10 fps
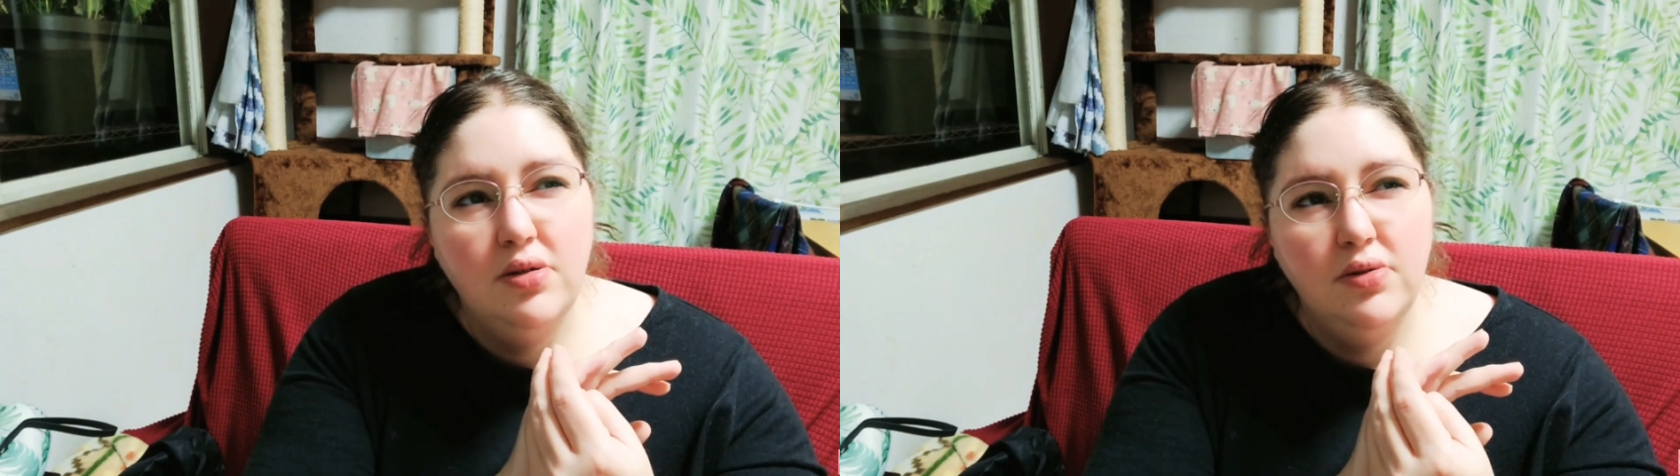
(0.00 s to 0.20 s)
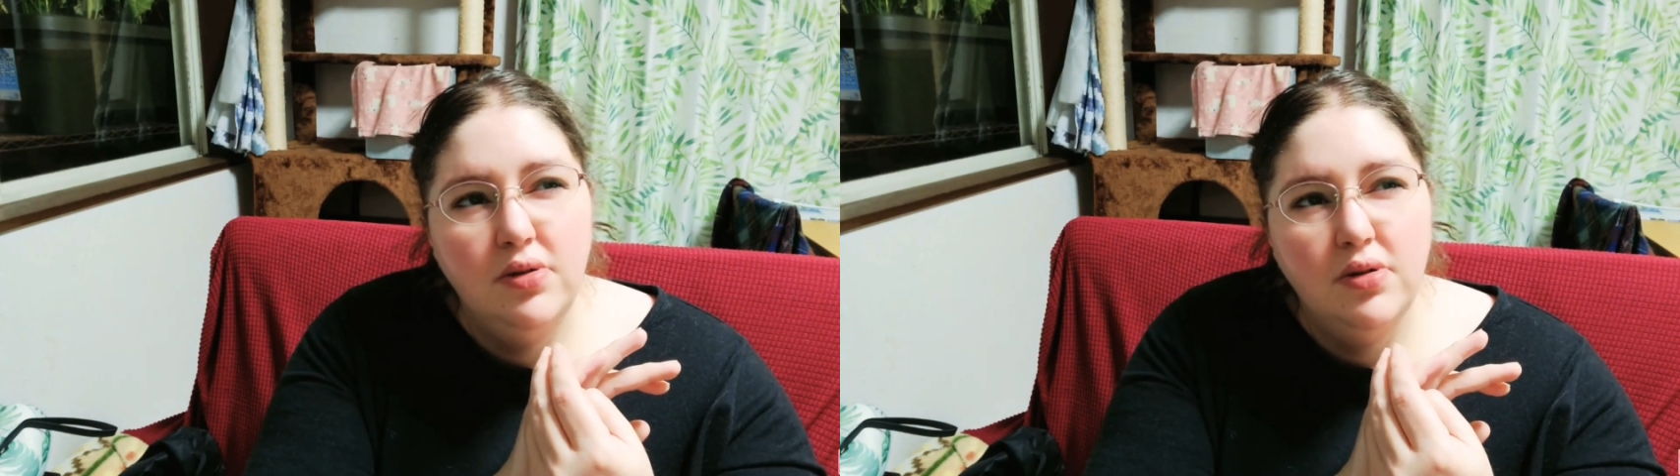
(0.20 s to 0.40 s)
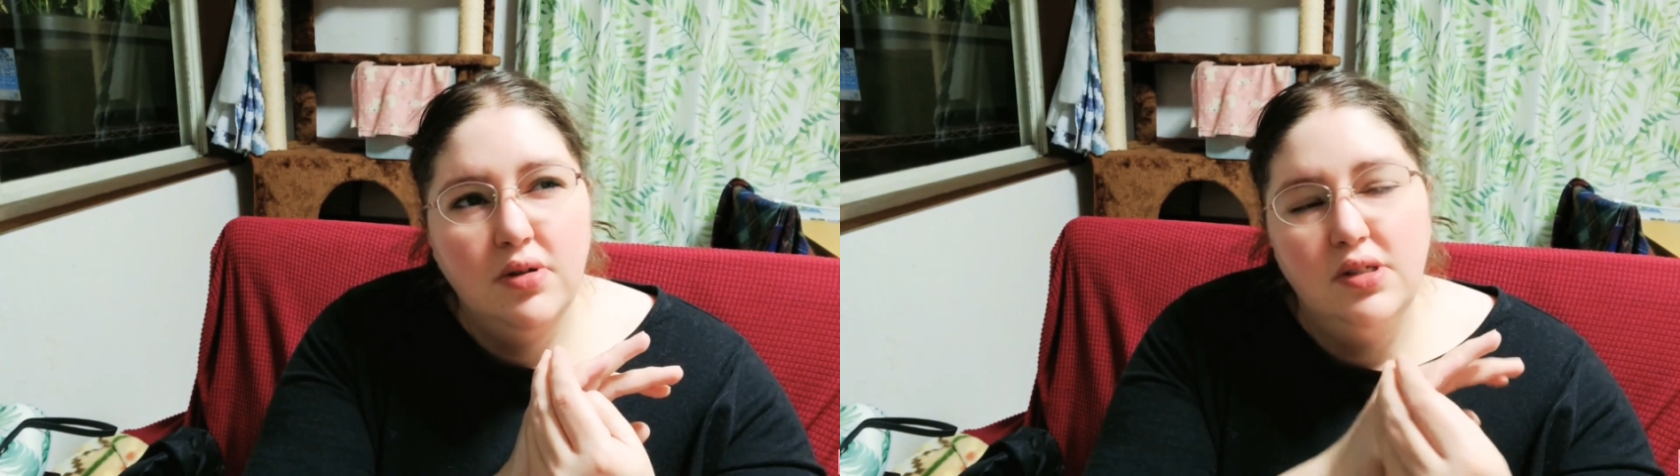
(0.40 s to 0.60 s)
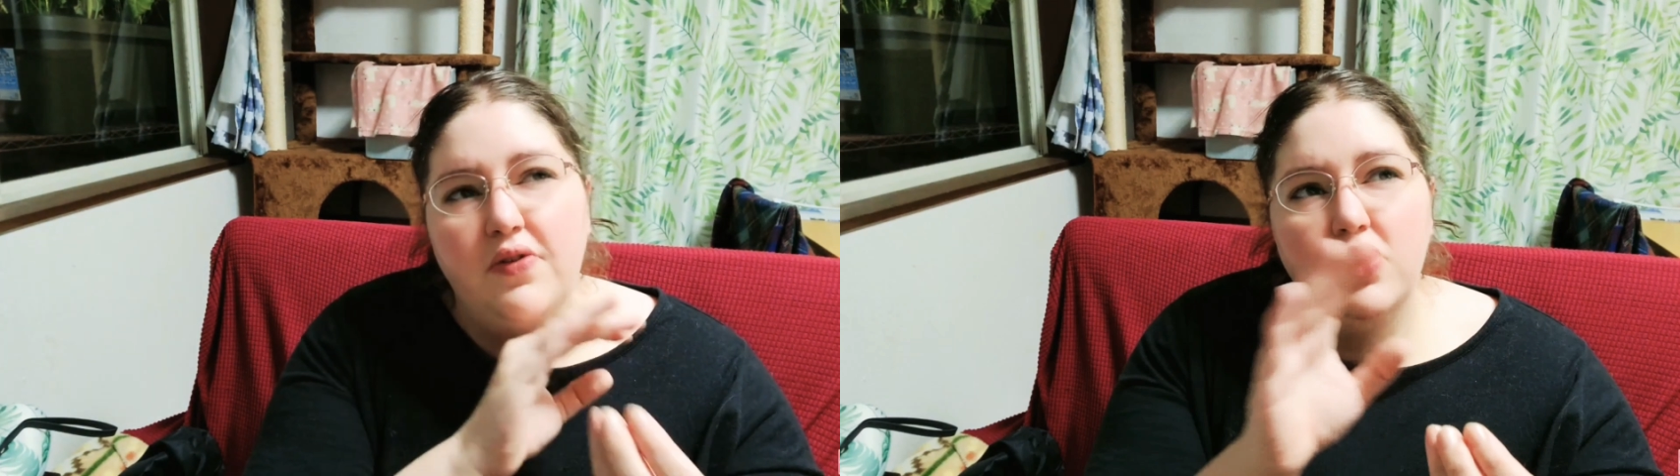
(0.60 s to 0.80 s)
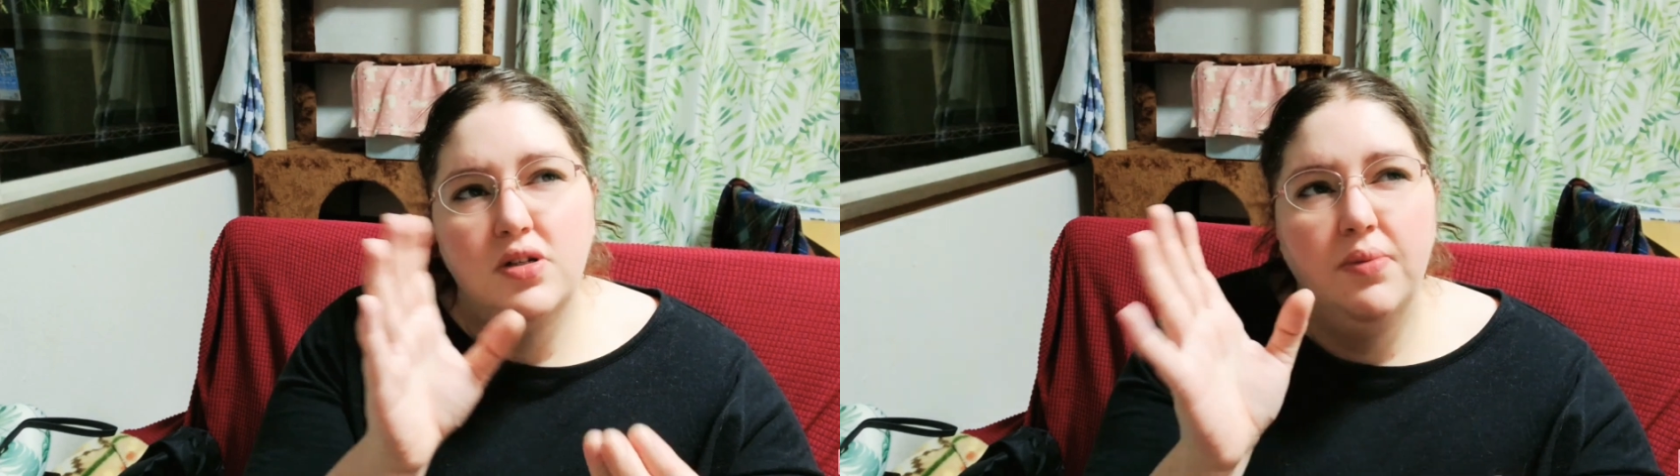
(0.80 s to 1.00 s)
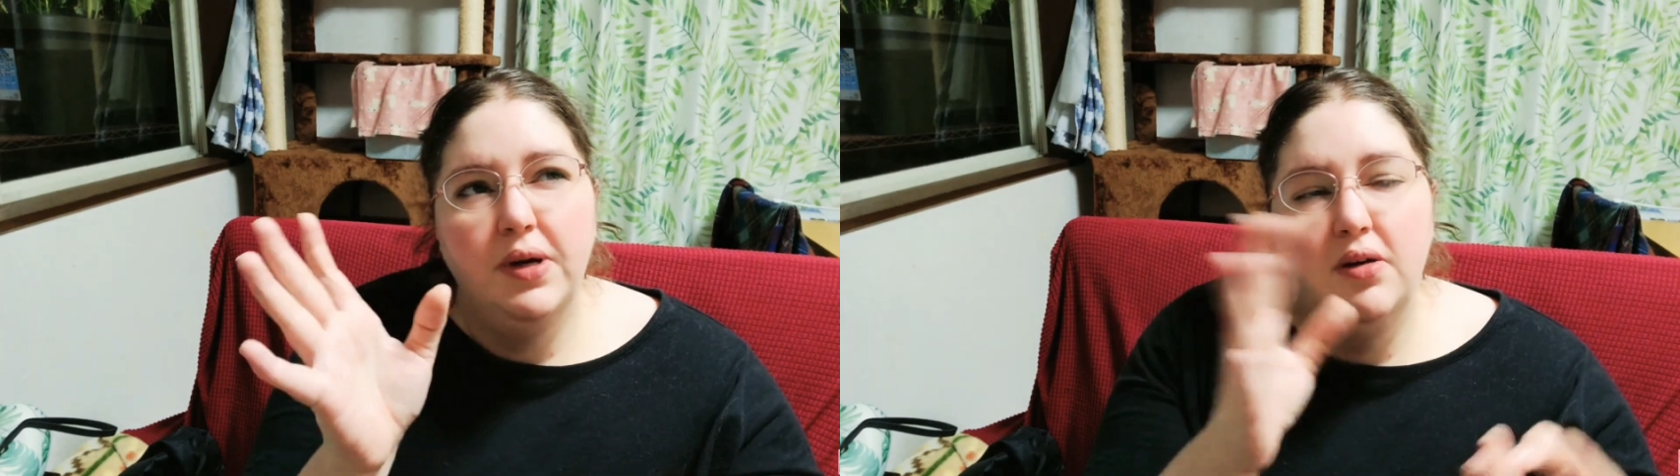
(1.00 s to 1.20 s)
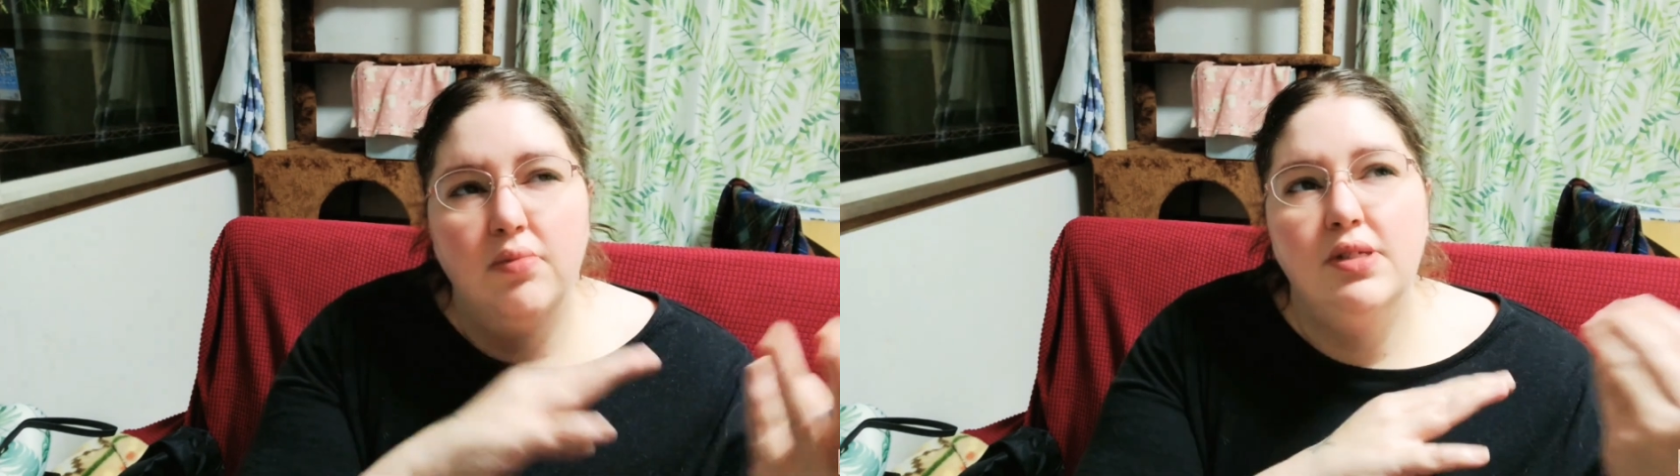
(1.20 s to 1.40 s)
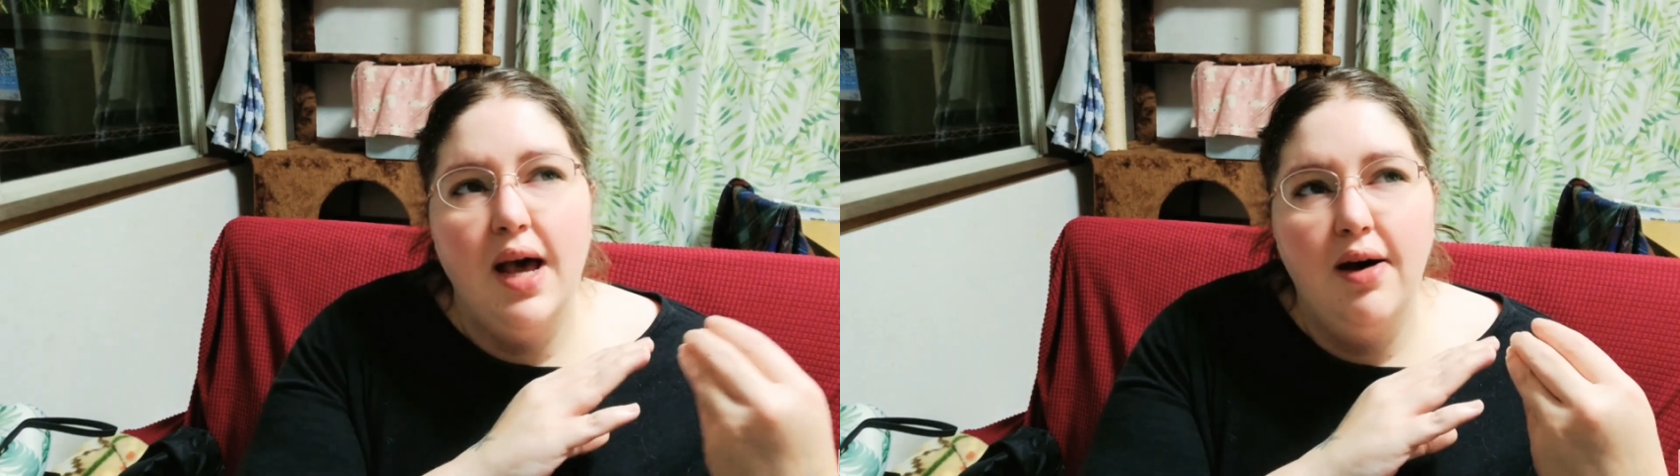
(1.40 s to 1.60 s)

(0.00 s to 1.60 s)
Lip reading: 2/3 of your stomach comes